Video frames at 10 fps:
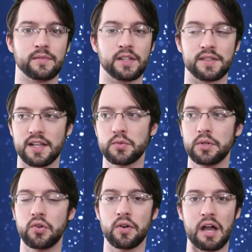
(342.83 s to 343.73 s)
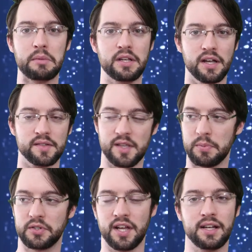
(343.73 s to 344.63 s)
Because that's what Konami does. They
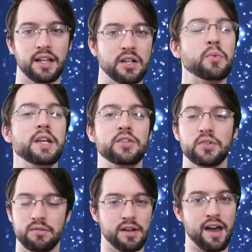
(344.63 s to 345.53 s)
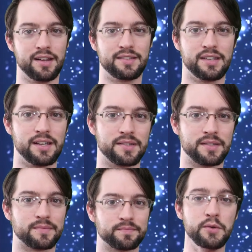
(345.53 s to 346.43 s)
pretend like we do not
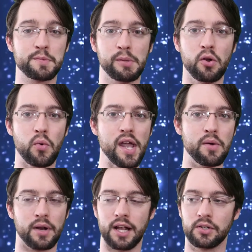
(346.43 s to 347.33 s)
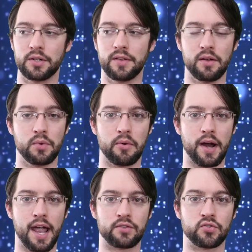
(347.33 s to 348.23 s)
exist. I was blown away when I learned that we
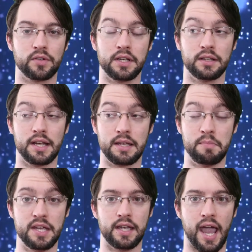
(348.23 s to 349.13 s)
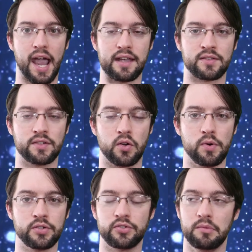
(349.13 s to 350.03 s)
were actually like being asked a
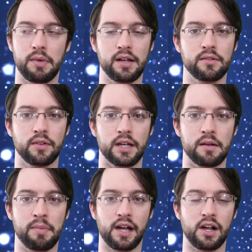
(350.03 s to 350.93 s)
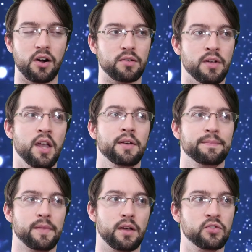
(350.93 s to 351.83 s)
question by like by our
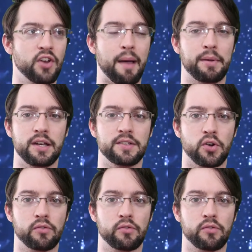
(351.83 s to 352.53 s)
Japanese